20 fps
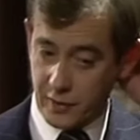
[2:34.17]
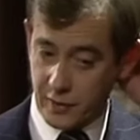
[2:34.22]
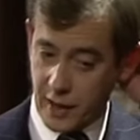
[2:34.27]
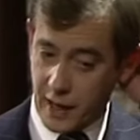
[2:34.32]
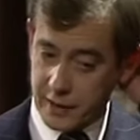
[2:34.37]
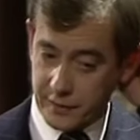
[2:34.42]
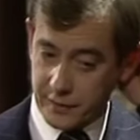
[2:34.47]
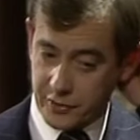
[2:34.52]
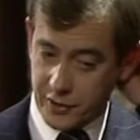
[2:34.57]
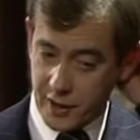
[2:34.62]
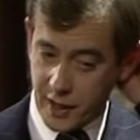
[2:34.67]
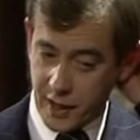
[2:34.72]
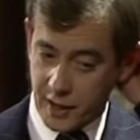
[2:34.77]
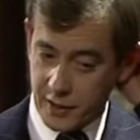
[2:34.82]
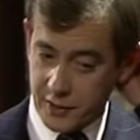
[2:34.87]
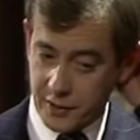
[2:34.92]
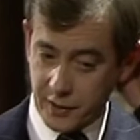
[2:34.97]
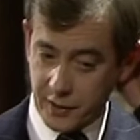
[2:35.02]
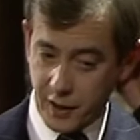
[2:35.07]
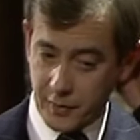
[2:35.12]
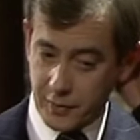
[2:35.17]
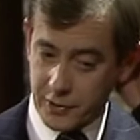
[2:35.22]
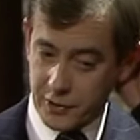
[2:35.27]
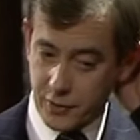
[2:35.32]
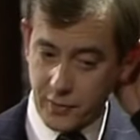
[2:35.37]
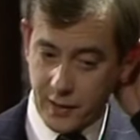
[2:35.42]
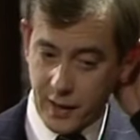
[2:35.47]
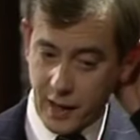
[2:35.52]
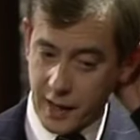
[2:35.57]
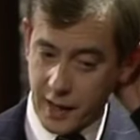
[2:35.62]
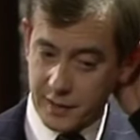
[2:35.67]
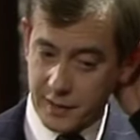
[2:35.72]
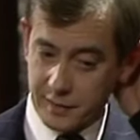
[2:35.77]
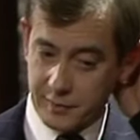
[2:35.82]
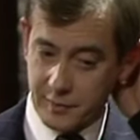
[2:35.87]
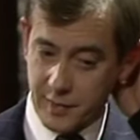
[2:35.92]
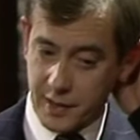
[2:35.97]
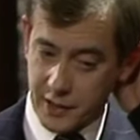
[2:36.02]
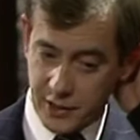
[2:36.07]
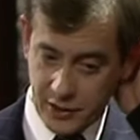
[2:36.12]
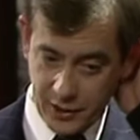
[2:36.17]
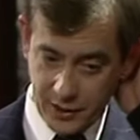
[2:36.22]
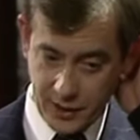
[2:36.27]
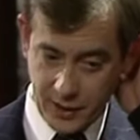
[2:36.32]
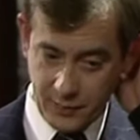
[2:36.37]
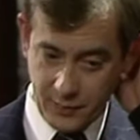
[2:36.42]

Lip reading: two kinds of chairs to go with two kinds of minister.